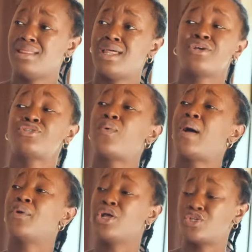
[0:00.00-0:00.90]
There is no way
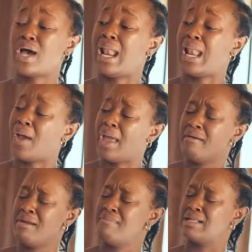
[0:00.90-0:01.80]
I'm going to allow
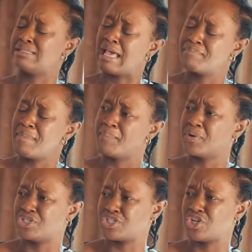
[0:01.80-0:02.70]
Erima take my
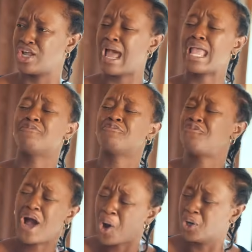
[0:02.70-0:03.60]
position. I am
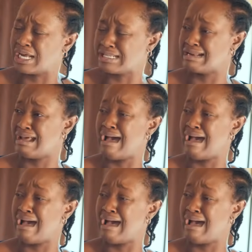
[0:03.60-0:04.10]
far older than her.